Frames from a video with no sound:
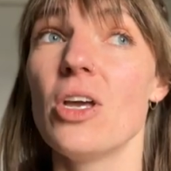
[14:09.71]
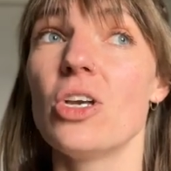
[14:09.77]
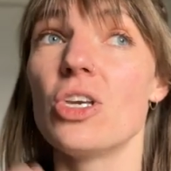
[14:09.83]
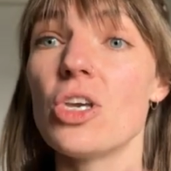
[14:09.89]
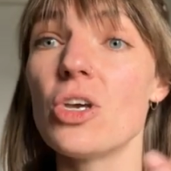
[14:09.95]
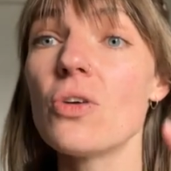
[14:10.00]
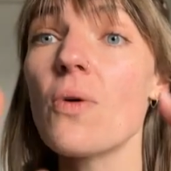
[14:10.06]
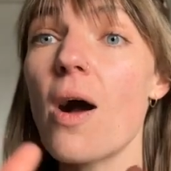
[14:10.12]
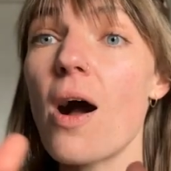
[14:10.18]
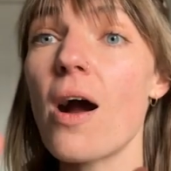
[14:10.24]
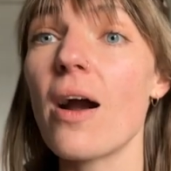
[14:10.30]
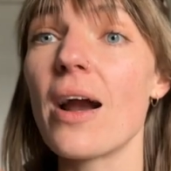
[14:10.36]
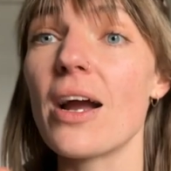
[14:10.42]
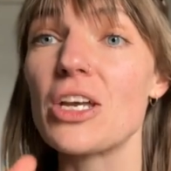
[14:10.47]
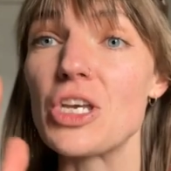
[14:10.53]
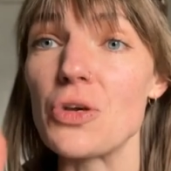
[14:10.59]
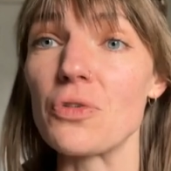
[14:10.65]
You
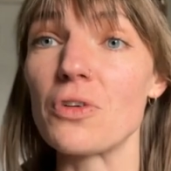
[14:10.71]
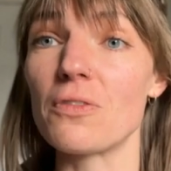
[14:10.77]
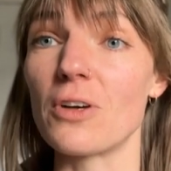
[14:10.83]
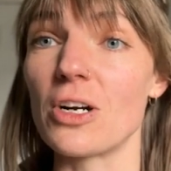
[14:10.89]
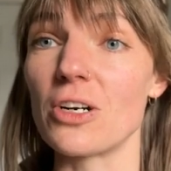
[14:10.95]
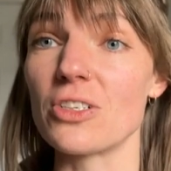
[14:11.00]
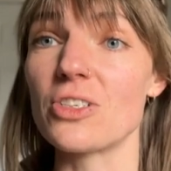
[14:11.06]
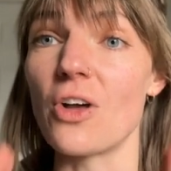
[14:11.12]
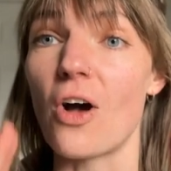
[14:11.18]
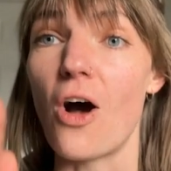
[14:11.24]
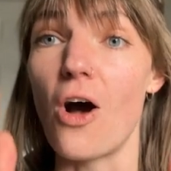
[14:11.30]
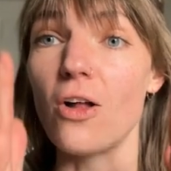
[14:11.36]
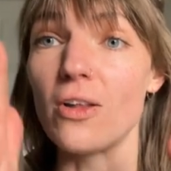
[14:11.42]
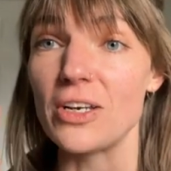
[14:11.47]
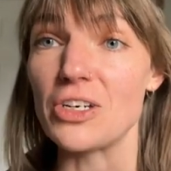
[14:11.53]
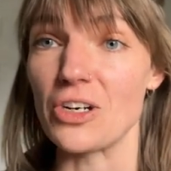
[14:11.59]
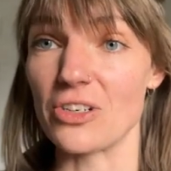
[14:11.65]
are a universe
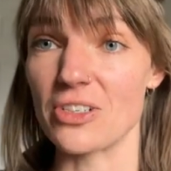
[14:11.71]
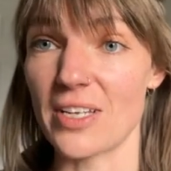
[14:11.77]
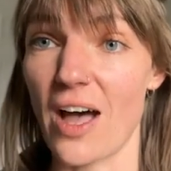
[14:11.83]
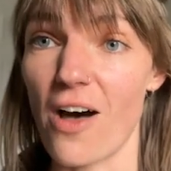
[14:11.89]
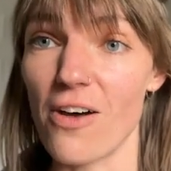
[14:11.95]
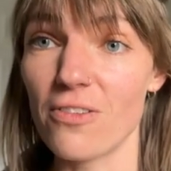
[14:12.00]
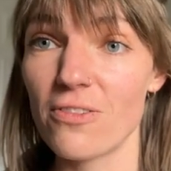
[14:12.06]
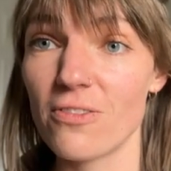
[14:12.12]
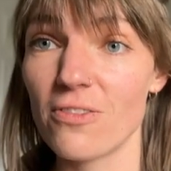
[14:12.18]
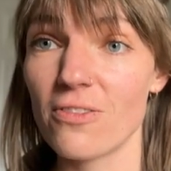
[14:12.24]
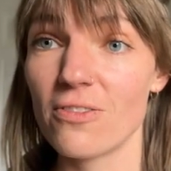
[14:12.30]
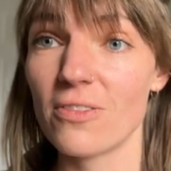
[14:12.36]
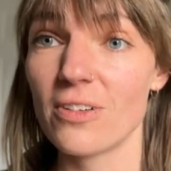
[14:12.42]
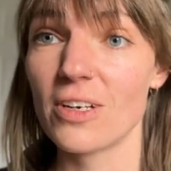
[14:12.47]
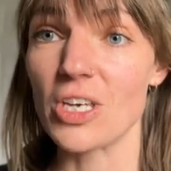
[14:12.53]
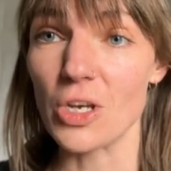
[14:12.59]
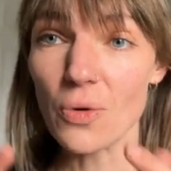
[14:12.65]
all in yourself.
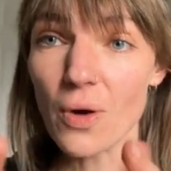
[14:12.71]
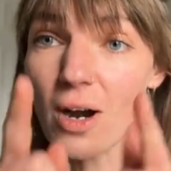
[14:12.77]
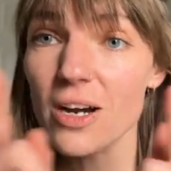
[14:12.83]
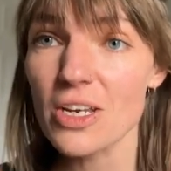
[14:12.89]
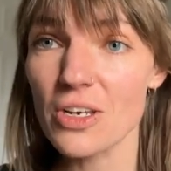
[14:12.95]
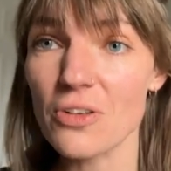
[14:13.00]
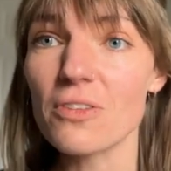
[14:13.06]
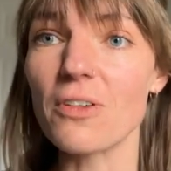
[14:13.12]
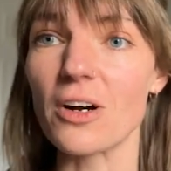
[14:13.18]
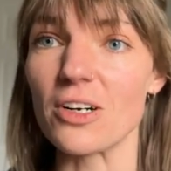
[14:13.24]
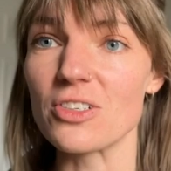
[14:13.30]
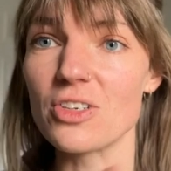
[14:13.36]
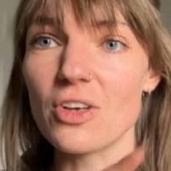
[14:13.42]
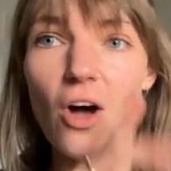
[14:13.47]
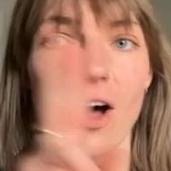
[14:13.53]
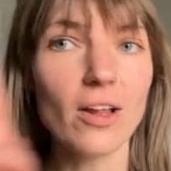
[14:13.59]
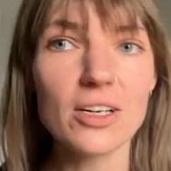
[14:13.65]
You are a
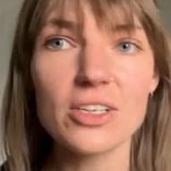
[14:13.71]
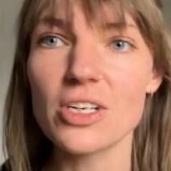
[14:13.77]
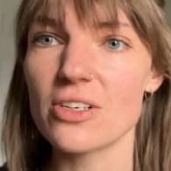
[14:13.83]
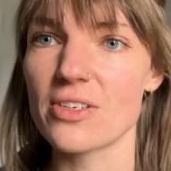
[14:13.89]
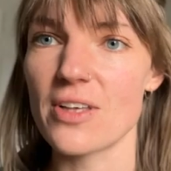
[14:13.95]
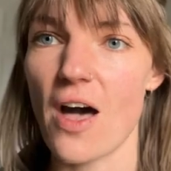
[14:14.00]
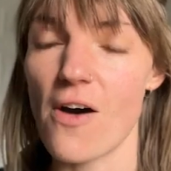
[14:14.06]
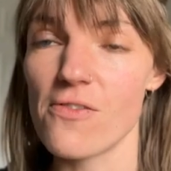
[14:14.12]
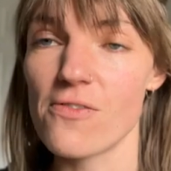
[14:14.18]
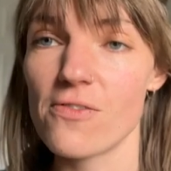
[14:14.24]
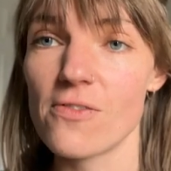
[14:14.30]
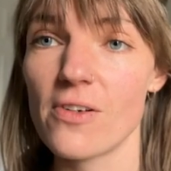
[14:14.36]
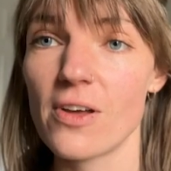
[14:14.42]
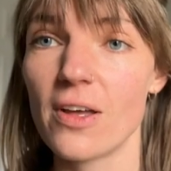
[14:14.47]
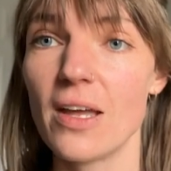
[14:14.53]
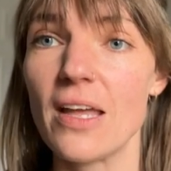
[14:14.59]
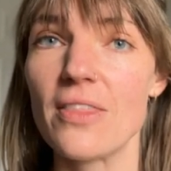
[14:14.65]
universe all in yourself.
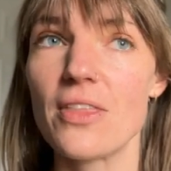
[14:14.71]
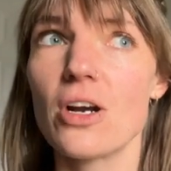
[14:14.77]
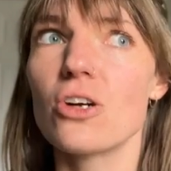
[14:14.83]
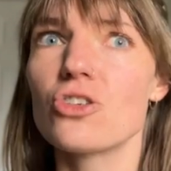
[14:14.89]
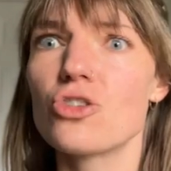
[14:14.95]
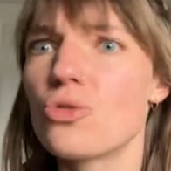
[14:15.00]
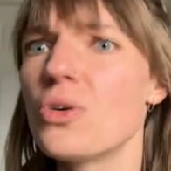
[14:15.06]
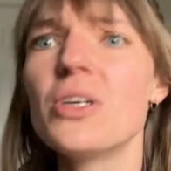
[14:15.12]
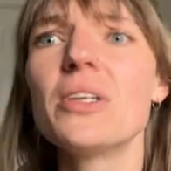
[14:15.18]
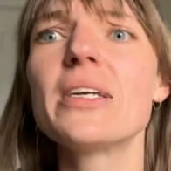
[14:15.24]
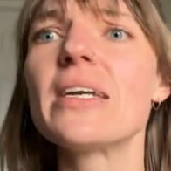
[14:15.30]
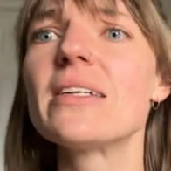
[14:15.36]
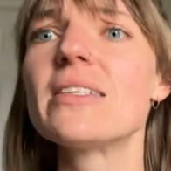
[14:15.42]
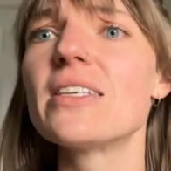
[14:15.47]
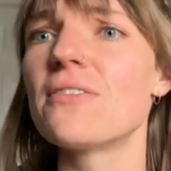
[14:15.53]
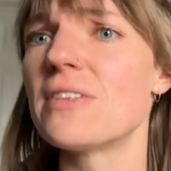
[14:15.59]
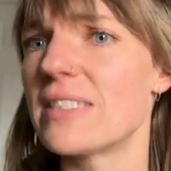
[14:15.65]
There are
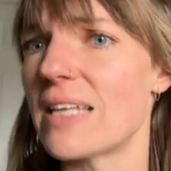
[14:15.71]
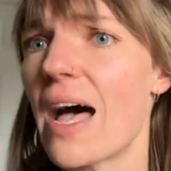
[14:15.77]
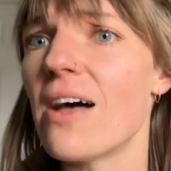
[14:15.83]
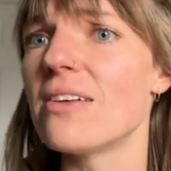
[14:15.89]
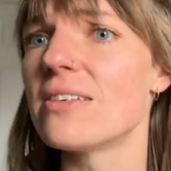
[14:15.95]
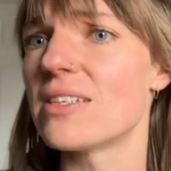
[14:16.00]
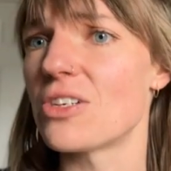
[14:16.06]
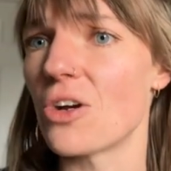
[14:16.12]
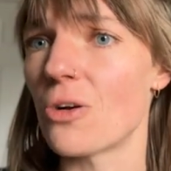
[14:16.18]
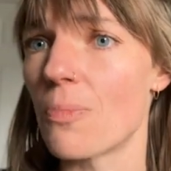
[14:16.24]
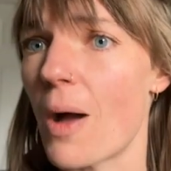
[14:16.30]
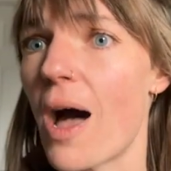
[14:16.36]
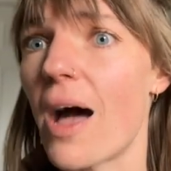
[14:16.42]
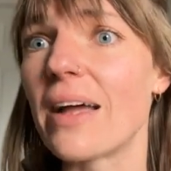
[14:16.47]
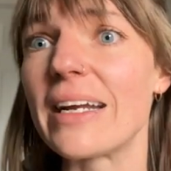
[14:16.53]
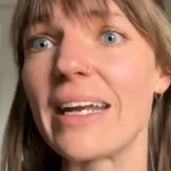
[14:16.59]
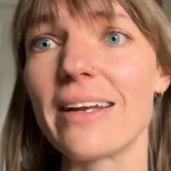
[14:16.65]
trillions of cells in your
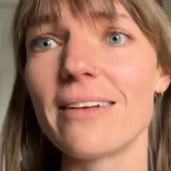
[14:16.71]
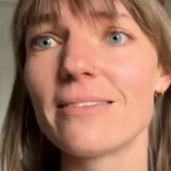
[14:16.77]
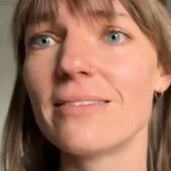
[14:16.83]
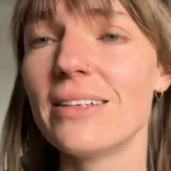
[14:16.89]
body.